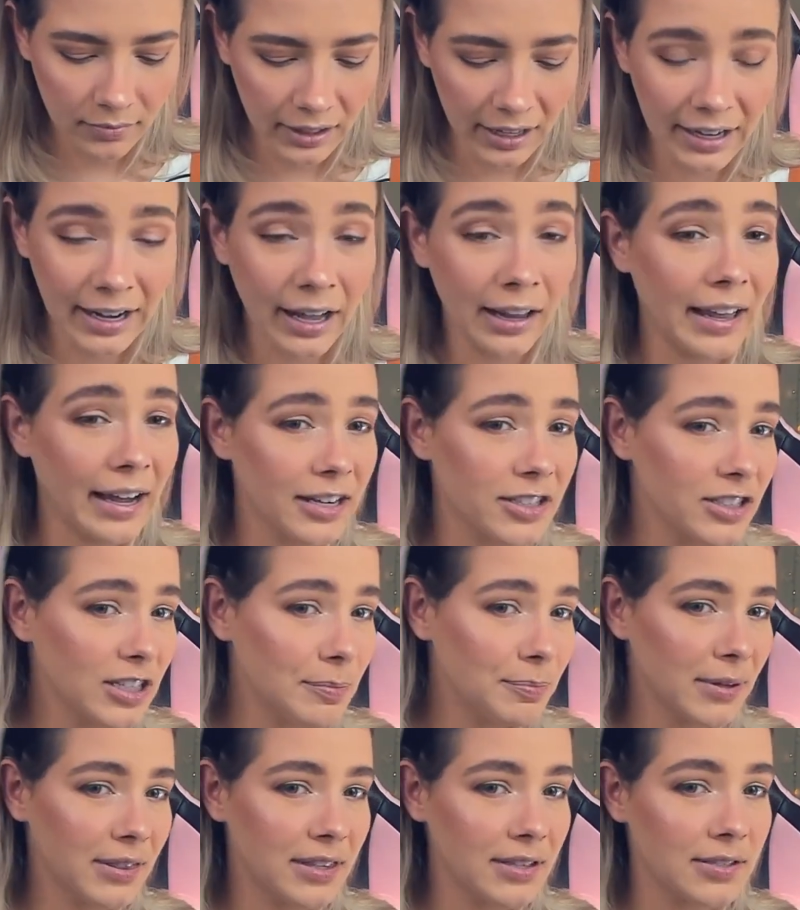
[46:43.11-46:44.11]
And I'll actually
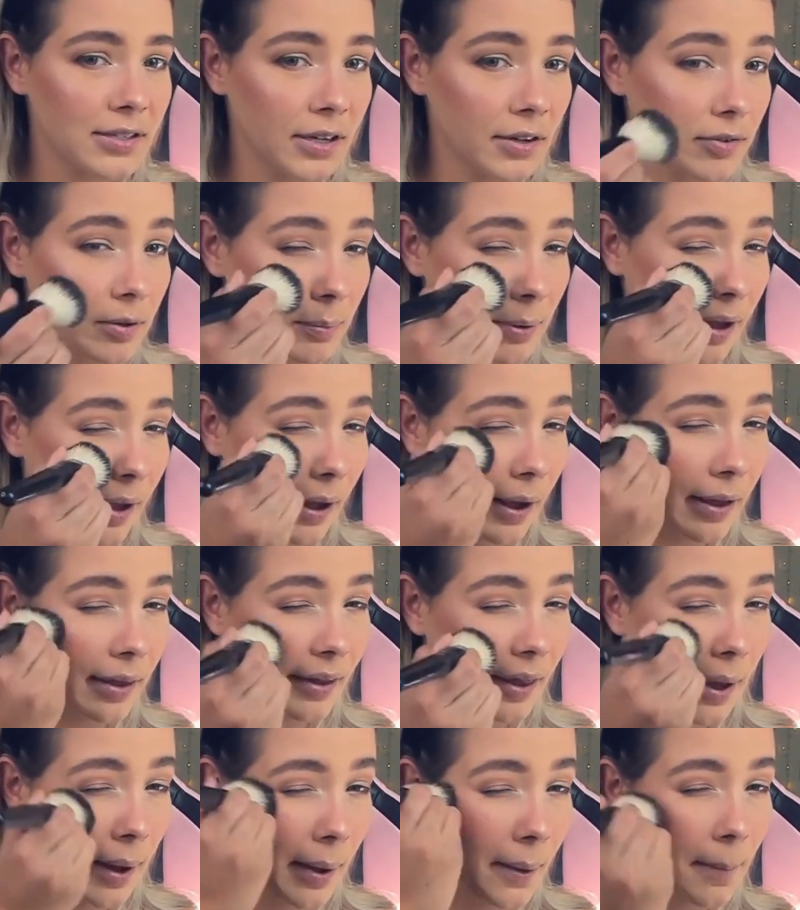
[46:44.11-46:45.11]
put this over my
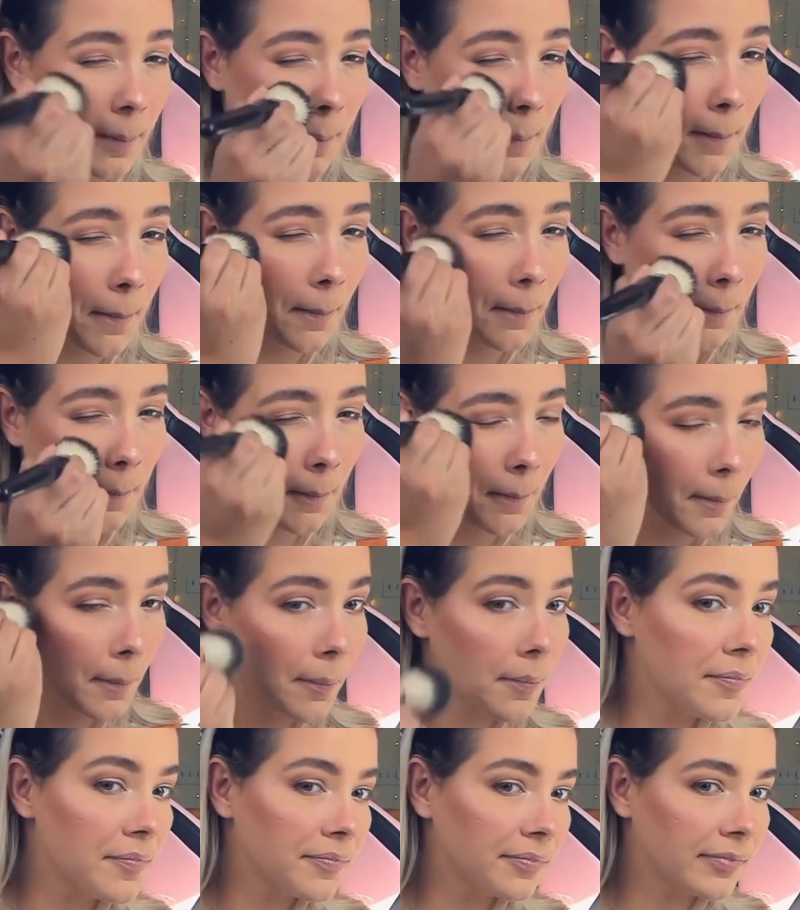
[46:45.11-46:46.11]
highlight.
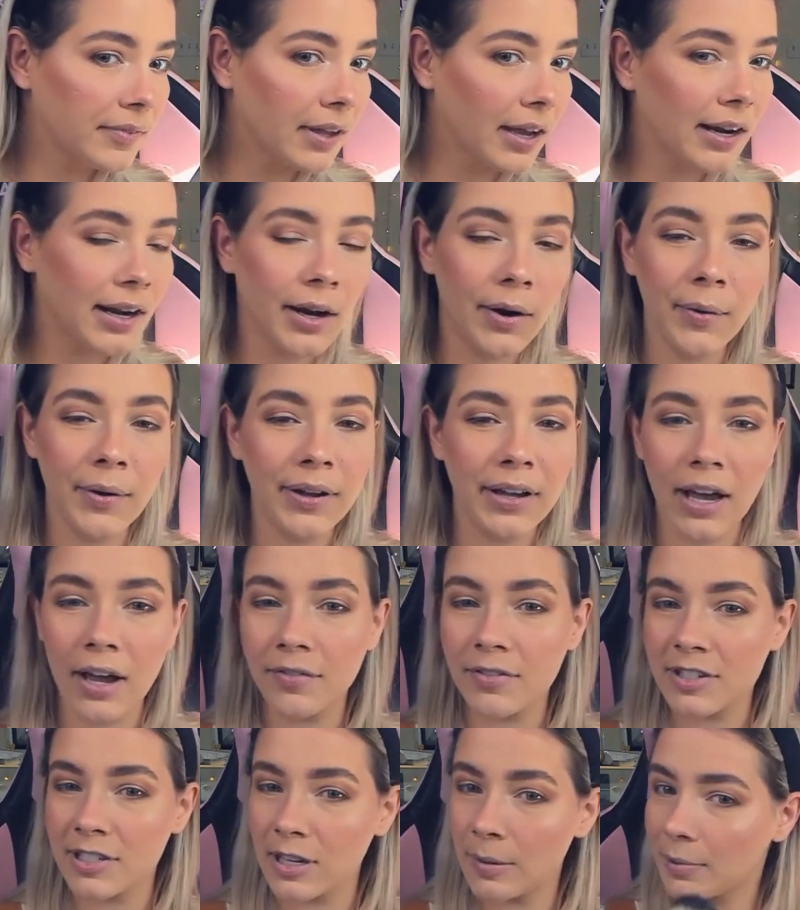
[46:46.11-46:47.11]
I know it
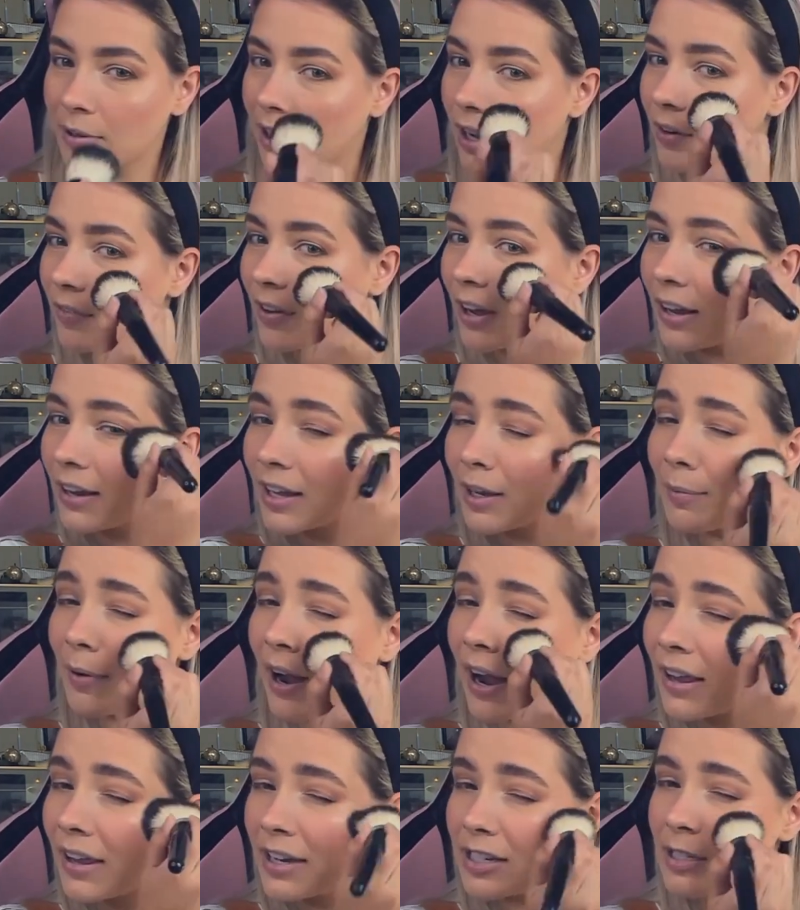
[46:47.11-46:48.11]
covers up a lot of it. I like my
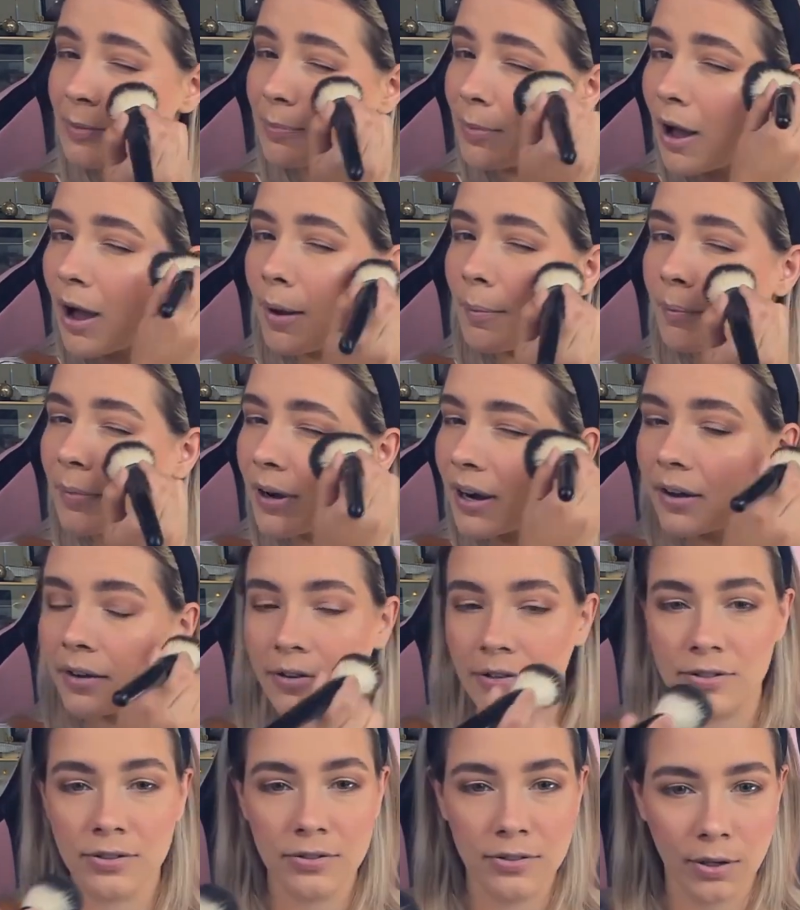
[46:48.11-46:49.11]
highlight to pop, but I
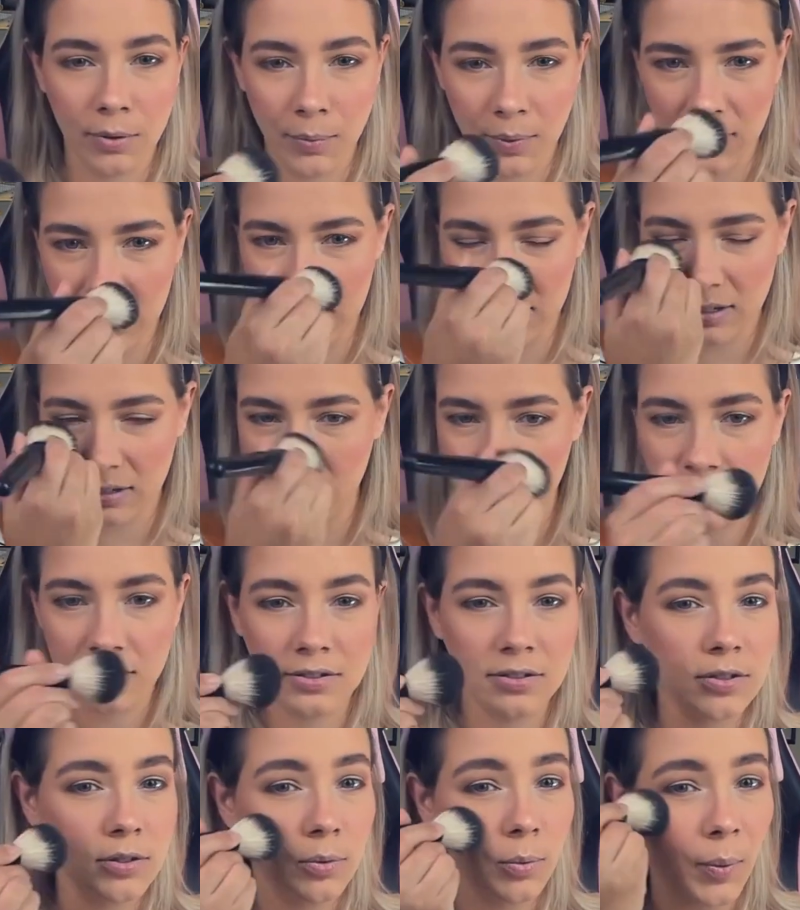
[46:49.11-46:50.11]
also don't want it to look
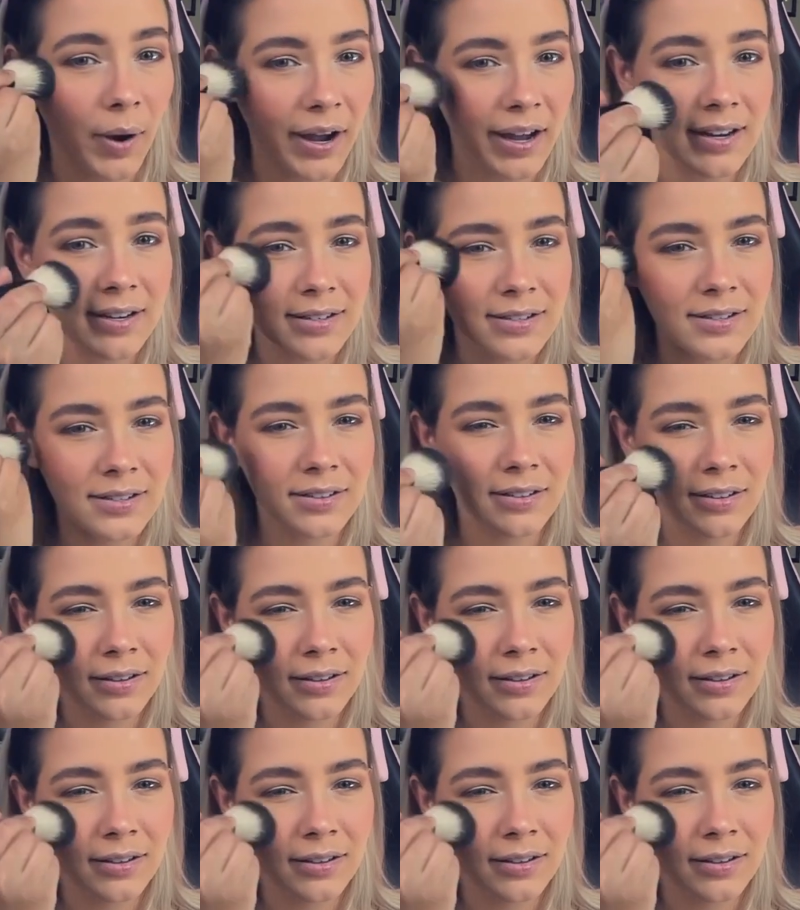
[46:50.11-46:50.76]
too white.